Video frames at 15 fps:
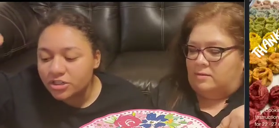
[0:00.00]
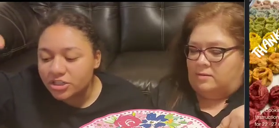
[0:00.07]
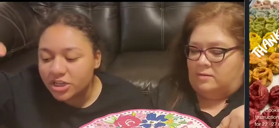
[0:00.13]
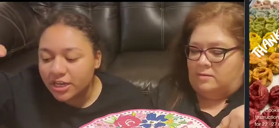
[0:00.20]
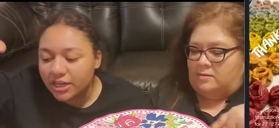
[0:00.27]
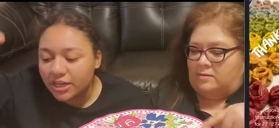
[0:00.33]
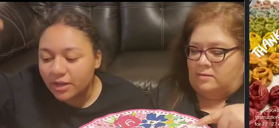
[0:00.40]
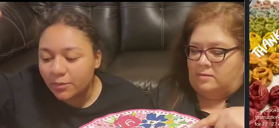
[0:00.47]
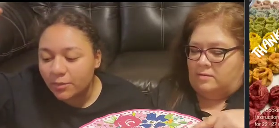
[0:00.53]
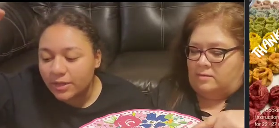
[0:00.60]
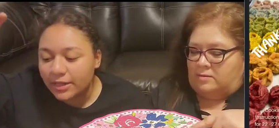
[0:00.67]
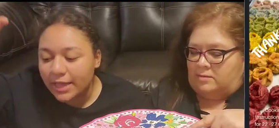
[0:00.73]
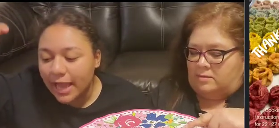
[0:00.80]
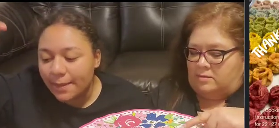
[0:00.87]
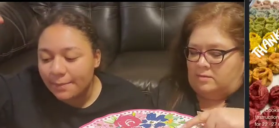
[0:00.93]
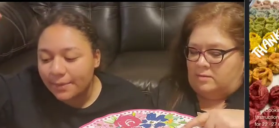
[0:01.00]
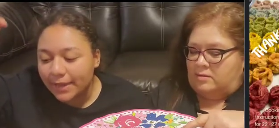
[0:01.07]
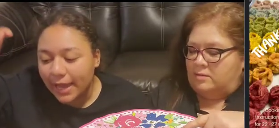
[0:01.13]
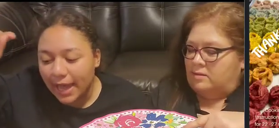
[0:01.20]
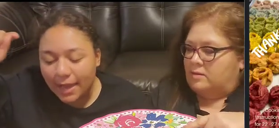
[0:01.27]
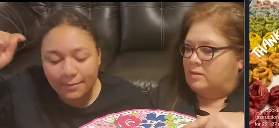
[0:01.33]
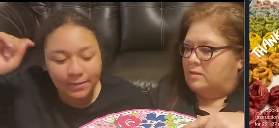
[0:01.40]
Speaker 1: chicken with Napa
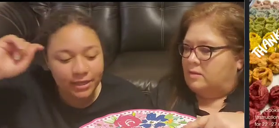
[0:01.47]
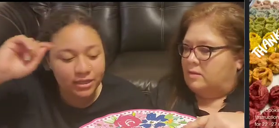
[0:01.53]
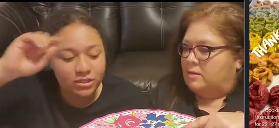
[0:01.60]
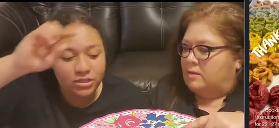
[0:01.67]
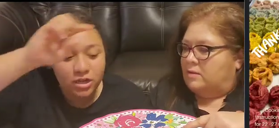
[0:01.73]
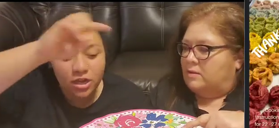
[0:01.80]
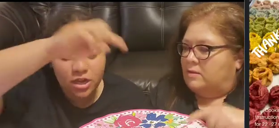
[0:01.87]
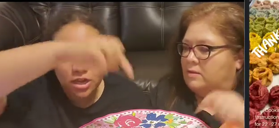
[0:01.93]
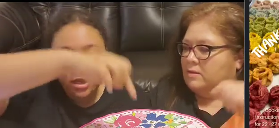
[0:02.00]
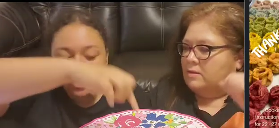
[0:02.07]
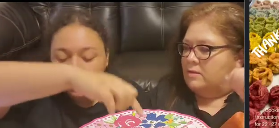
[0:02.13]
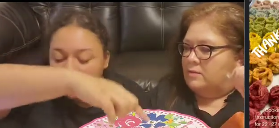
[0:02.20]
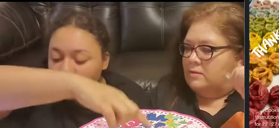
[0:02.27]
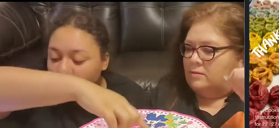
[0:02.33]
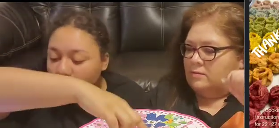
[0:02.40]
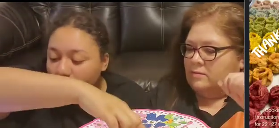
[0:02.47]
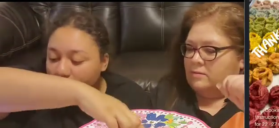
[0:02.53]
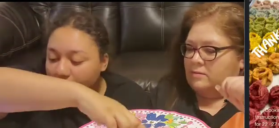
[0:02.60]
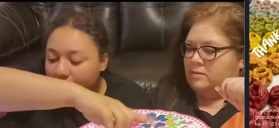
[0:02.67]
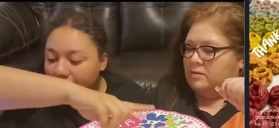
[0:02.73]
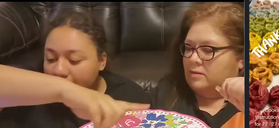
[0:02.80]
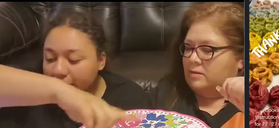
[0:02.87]
cabbage. The
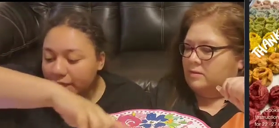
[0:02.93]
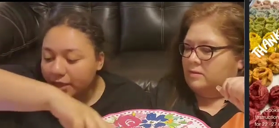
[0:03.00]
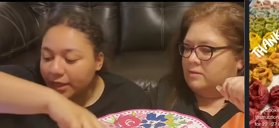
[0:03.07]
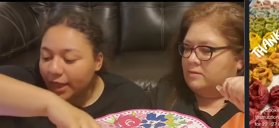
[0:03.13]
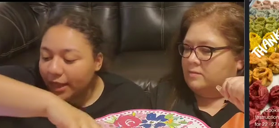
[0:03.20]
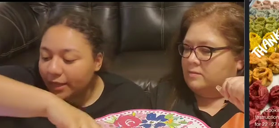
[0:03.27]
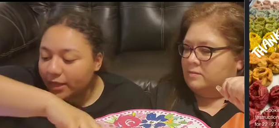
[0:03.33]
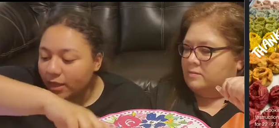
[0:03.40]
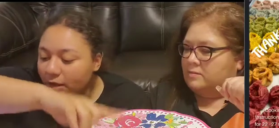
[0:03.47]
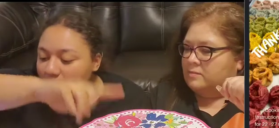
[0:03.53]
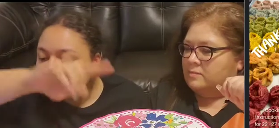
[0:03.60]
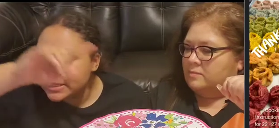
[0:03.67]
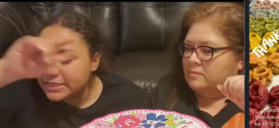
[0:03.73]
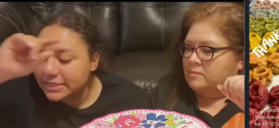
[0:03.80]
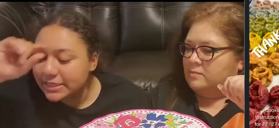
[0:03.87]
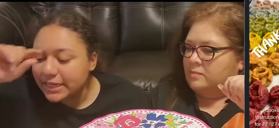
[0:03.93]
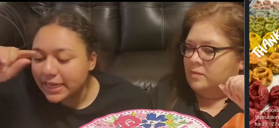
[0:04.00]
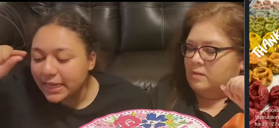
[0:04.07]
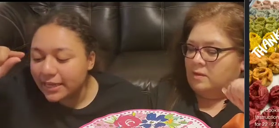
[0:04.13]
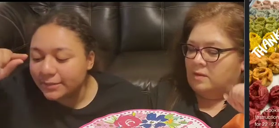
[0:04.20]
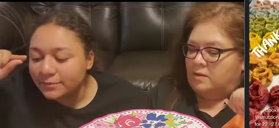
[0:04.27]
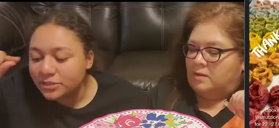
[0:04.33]
green and yellow is
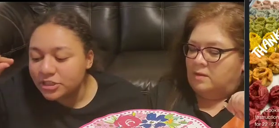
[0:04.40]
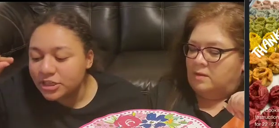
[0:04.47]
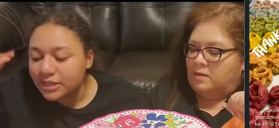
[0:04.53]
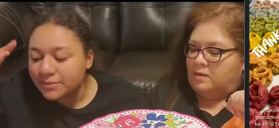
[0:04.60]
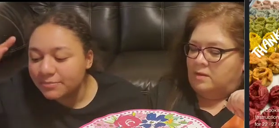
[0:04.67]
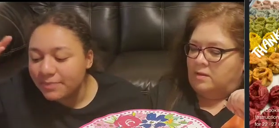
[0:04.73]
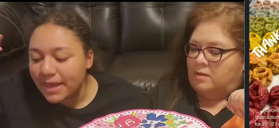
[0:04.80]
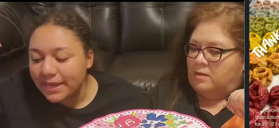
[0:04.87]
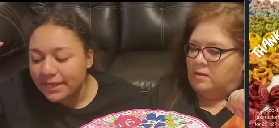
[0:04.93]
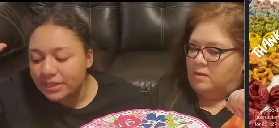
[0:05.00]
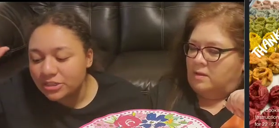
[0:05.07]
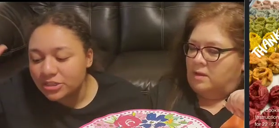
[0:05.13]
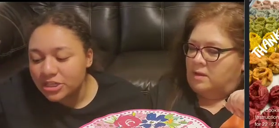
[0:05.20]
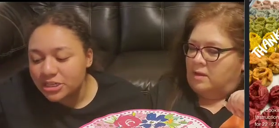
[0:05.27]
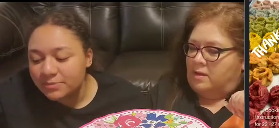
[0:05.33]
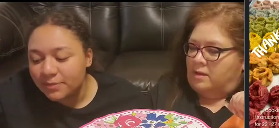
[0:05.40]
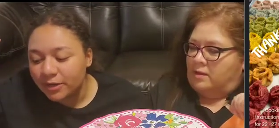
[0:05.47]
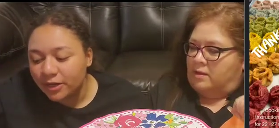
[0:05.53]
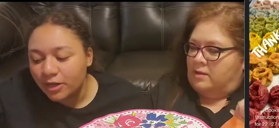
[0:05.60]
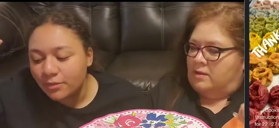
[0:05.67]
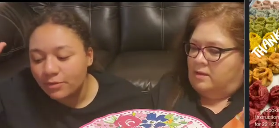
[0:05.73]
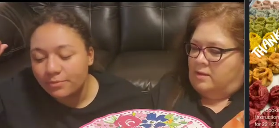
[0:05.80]
kimchi bacon
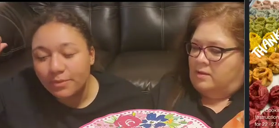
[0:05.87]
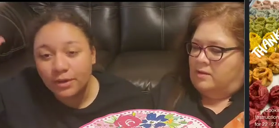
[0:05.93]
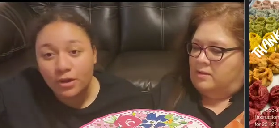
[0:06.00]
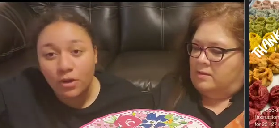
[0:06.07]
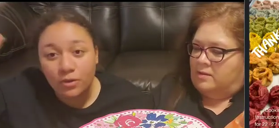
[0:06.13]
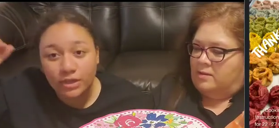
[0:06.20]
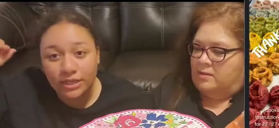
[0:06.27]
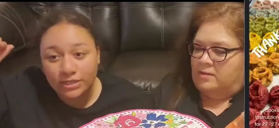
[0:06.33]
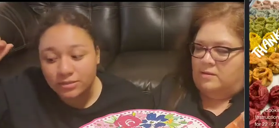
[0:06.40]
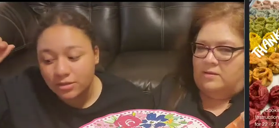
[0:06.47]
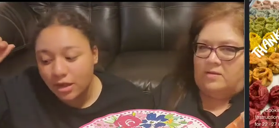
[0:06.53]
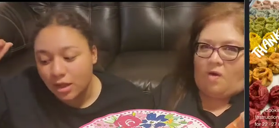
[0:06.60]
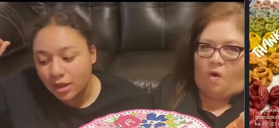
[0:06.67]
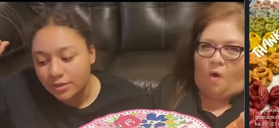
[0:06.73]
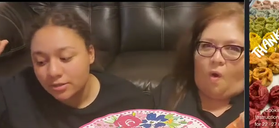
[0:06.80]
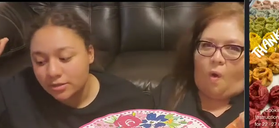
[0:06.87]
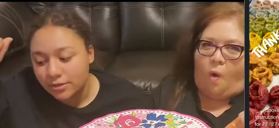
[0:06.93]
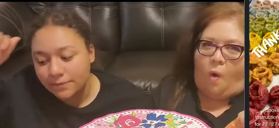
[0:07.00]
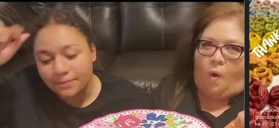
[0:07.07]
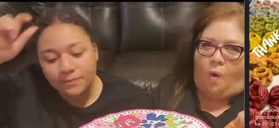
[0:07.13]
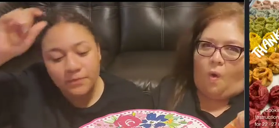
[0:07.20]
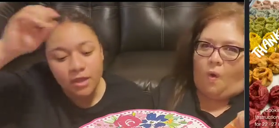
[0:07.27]
cheeseburger with bulgogi
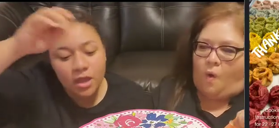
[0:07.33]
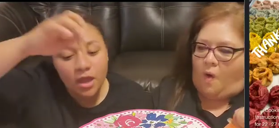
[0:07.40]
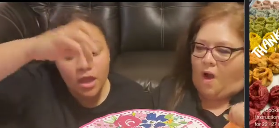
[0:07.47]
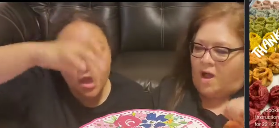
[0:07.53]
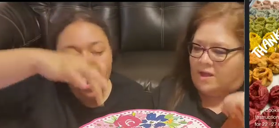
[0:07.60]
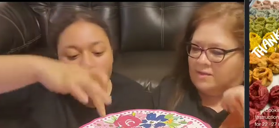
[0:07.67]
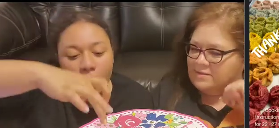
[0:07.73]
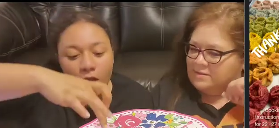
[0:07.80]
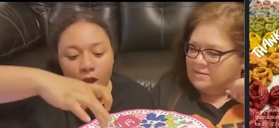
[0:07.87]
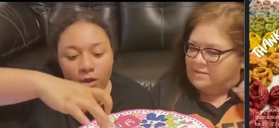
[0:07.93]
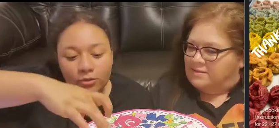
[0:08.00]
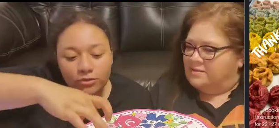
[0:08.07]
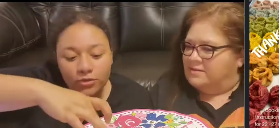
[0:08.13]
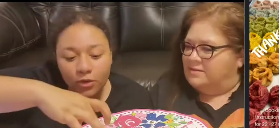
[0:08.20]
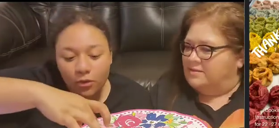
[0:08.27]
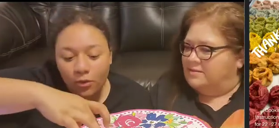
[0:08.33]
sauce. The